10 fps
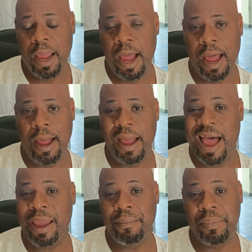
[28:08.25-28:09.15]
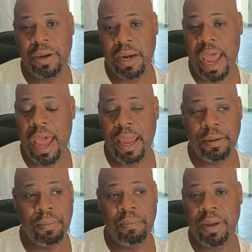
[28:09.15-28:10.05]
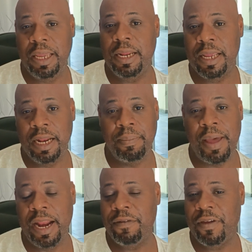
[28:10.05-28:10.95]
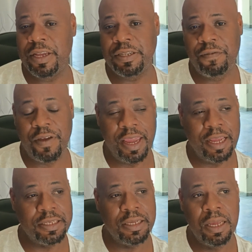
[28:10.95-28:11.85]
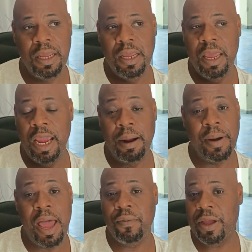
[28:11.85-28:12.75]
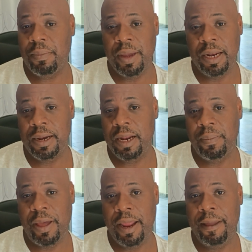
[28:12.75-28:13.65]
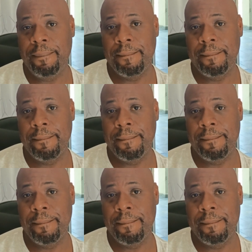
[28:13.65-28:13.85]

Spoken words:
I am not meeting anybody face to face, and I'm not recommending anybody.